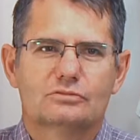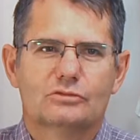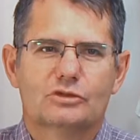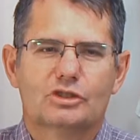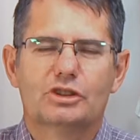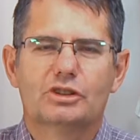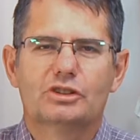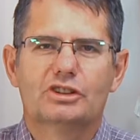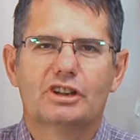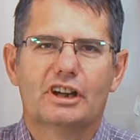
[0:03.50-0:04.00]

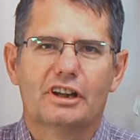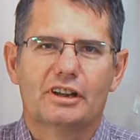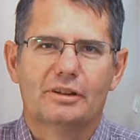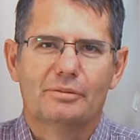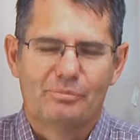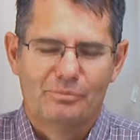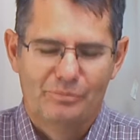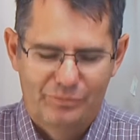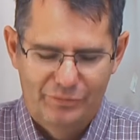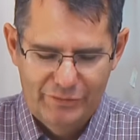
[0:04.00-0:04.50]
Good day.
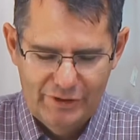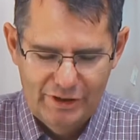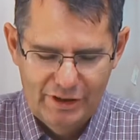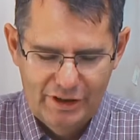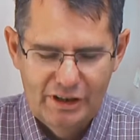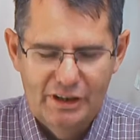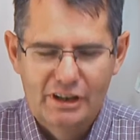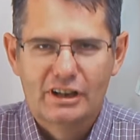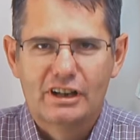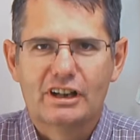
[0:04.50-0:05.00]

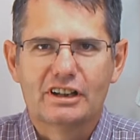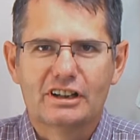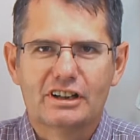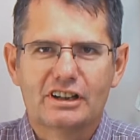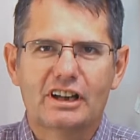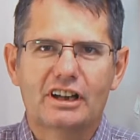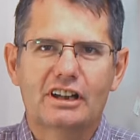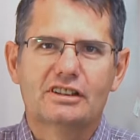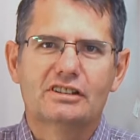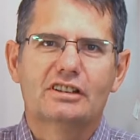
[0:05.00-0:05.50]

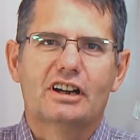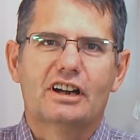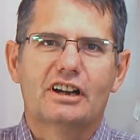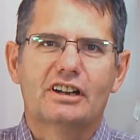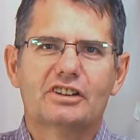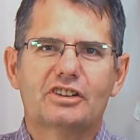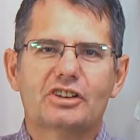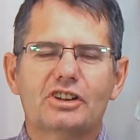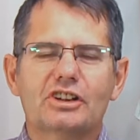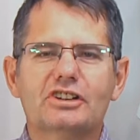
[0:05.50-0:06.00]
Again, I
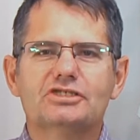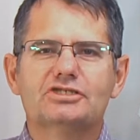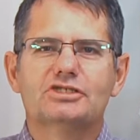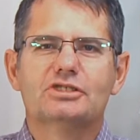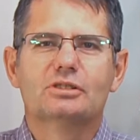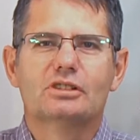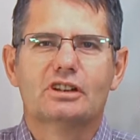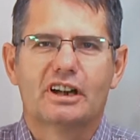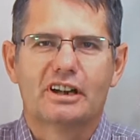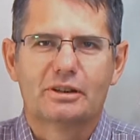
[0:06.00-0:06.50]
greet
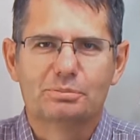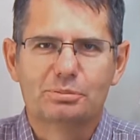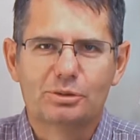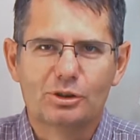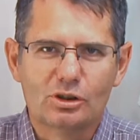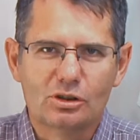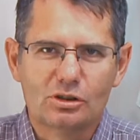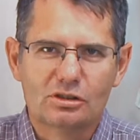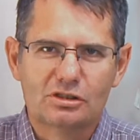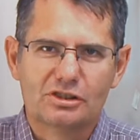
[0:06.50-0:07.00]
you like
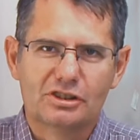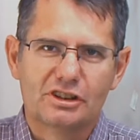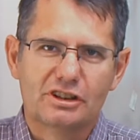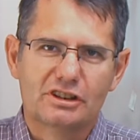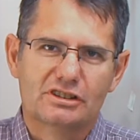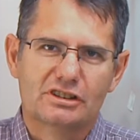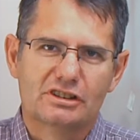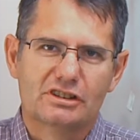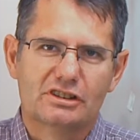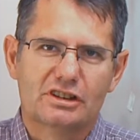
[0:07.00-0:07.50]
Paul
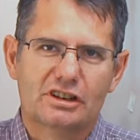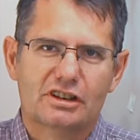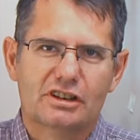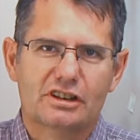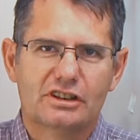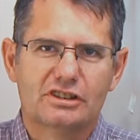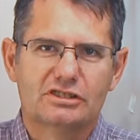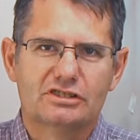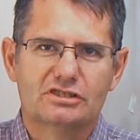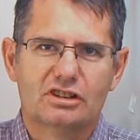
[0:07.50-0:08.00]
greeted
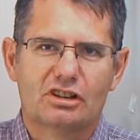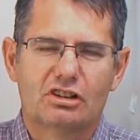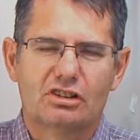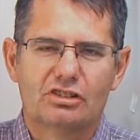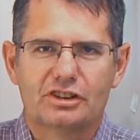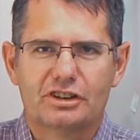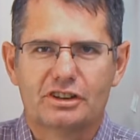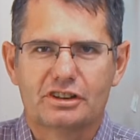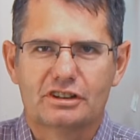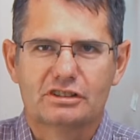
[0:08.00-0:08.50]
his
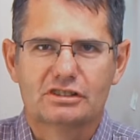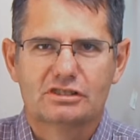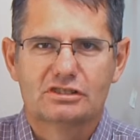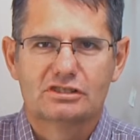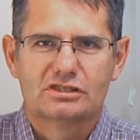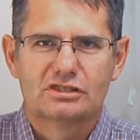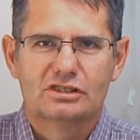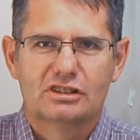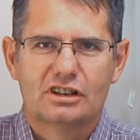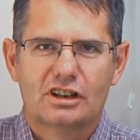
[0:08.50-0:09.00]

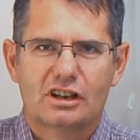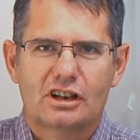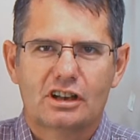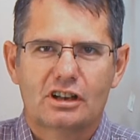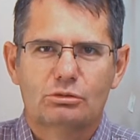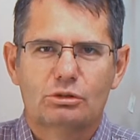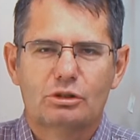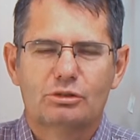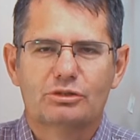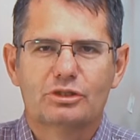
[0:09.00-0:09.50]
congregants,
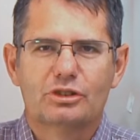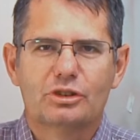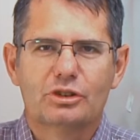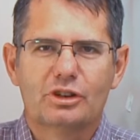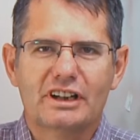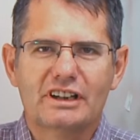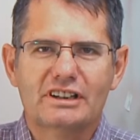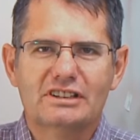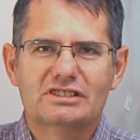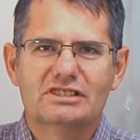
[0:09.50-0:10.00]
with
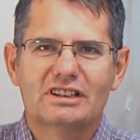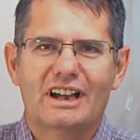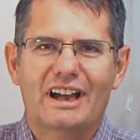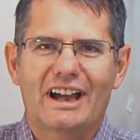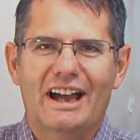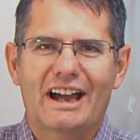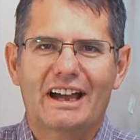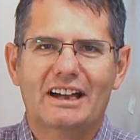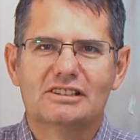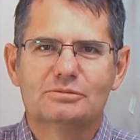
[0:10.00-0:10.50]
grace
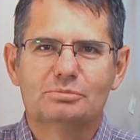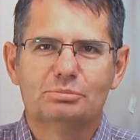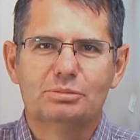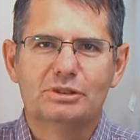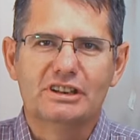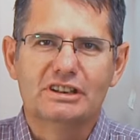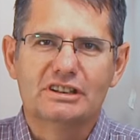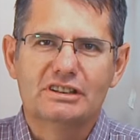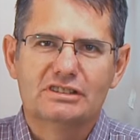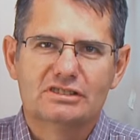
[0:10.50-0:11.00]
and
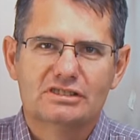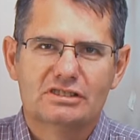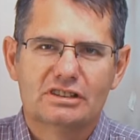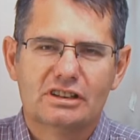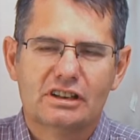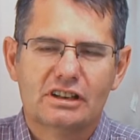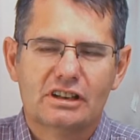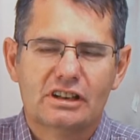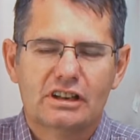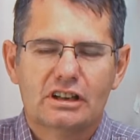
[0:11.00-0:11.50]
peace.
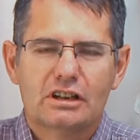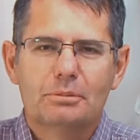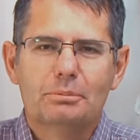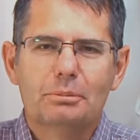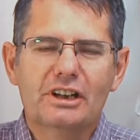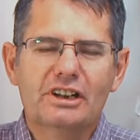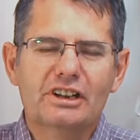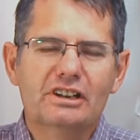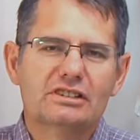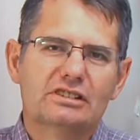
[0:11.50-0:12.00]

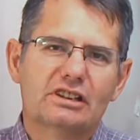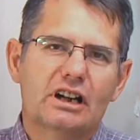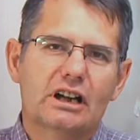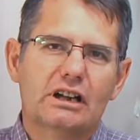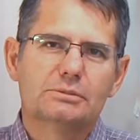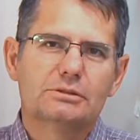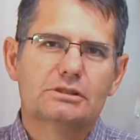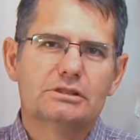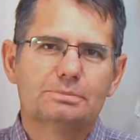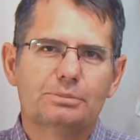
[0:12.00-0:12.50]
Many
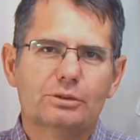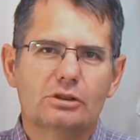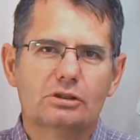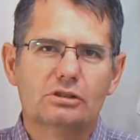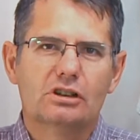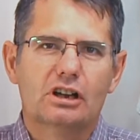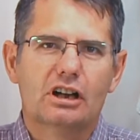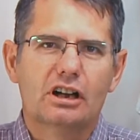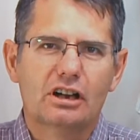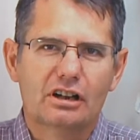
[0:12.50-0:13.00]
times
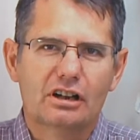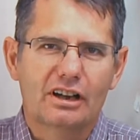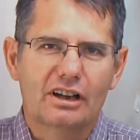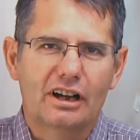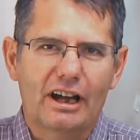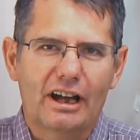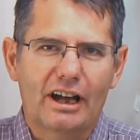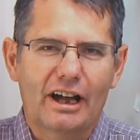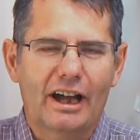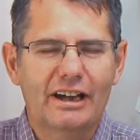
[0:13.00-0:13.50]
Paul
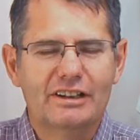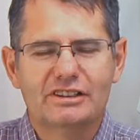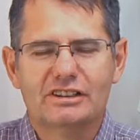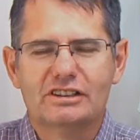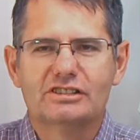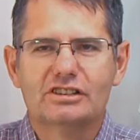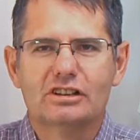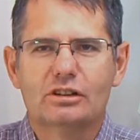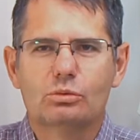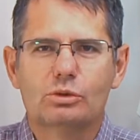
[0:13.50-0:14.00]

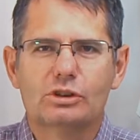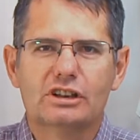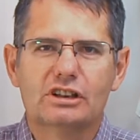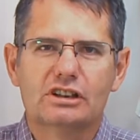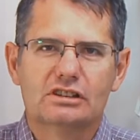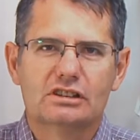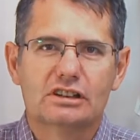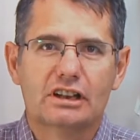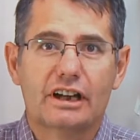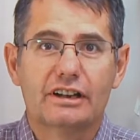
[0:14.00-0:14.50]
added a
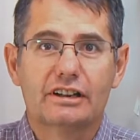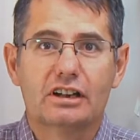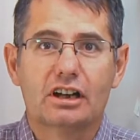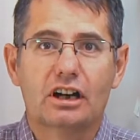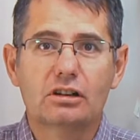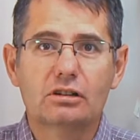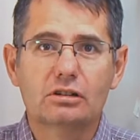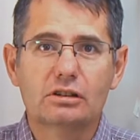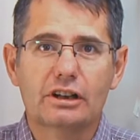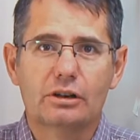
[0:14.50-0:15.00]
word like
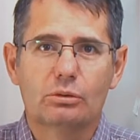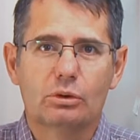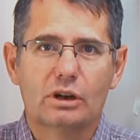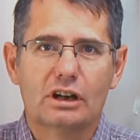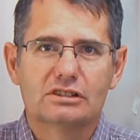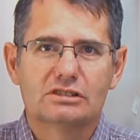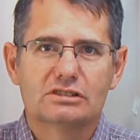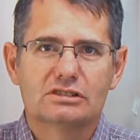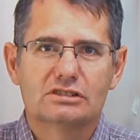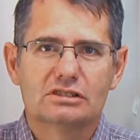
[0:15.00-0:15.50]
holy
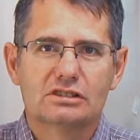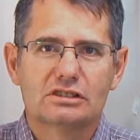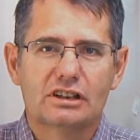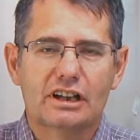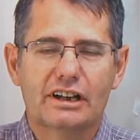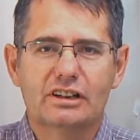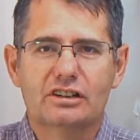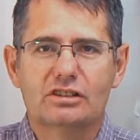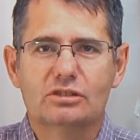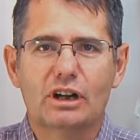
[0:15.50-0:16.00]
ones,
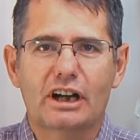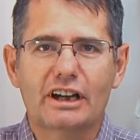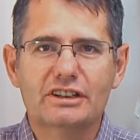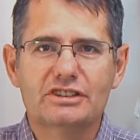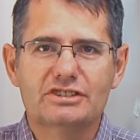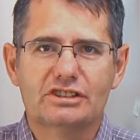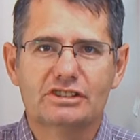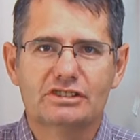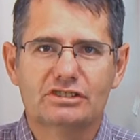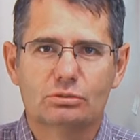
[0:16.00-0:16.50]
like
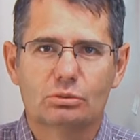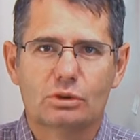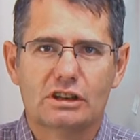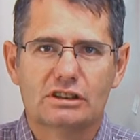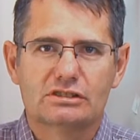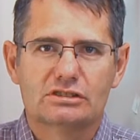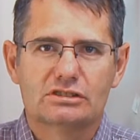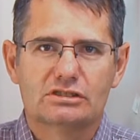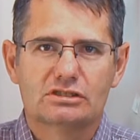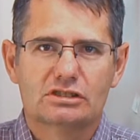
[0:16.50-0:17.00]
righteous
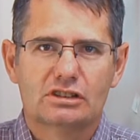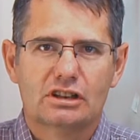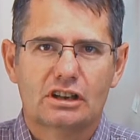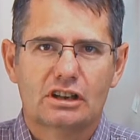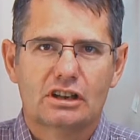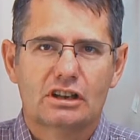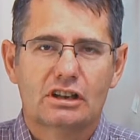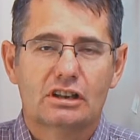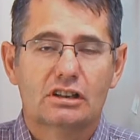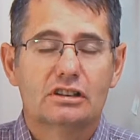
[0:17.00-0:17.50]
ones,
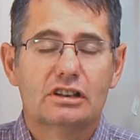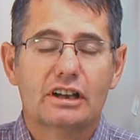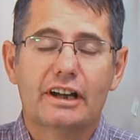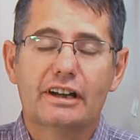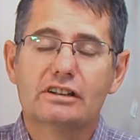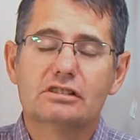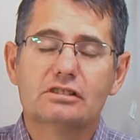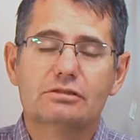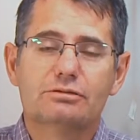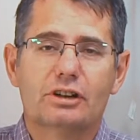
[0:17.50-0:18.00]

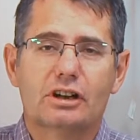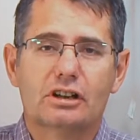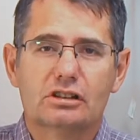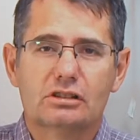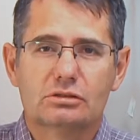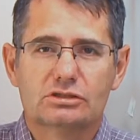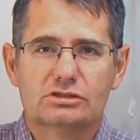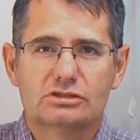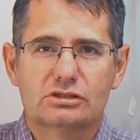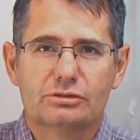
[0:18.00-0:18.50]
like the
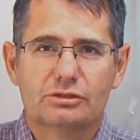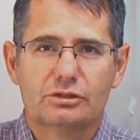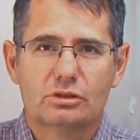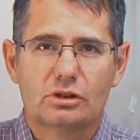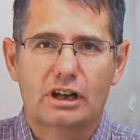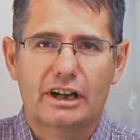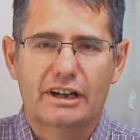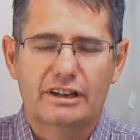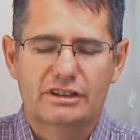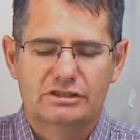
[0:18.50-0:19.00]
followers of
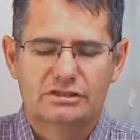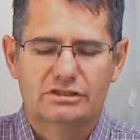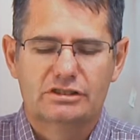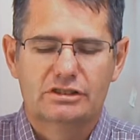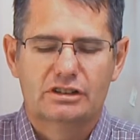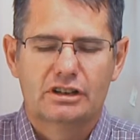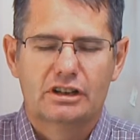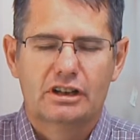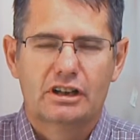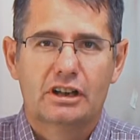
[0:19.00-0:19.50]
Christ.
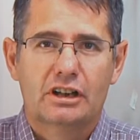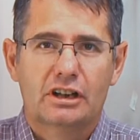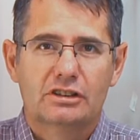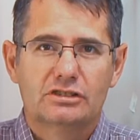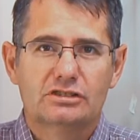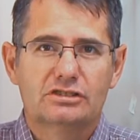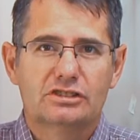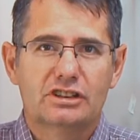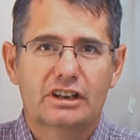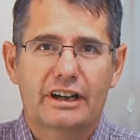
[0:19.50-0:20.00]

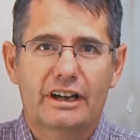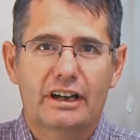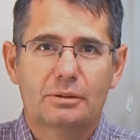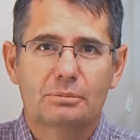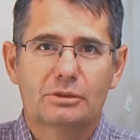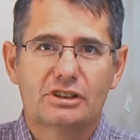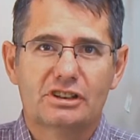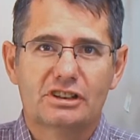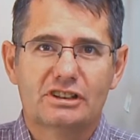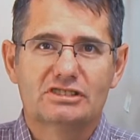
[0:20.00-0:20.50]
Today I'm
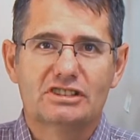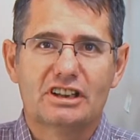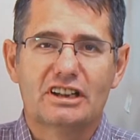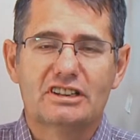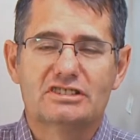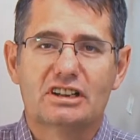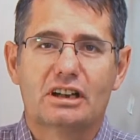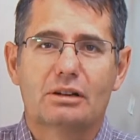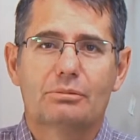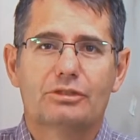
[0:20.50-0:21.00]
going to say
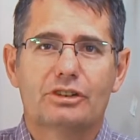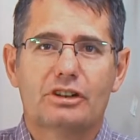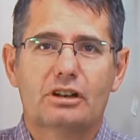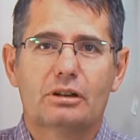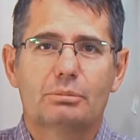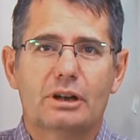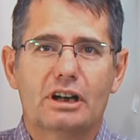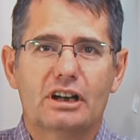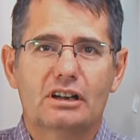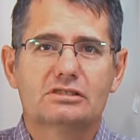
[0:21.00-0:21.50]
something
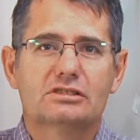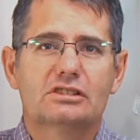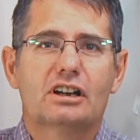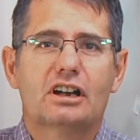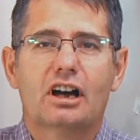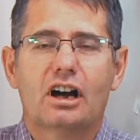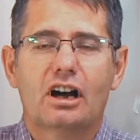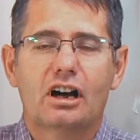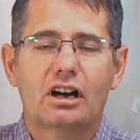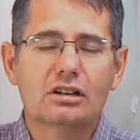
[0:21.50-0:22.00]
about
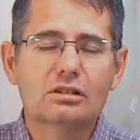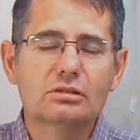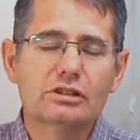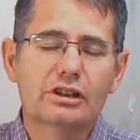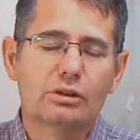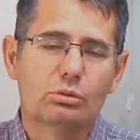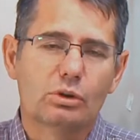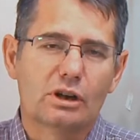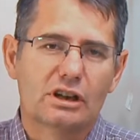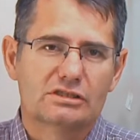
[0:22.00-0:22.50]

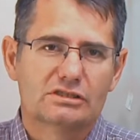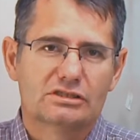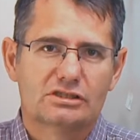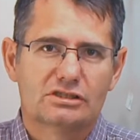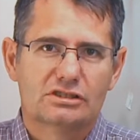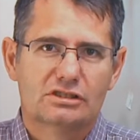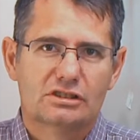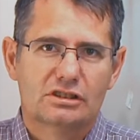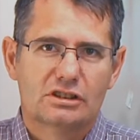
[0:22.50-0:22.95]
holy ones.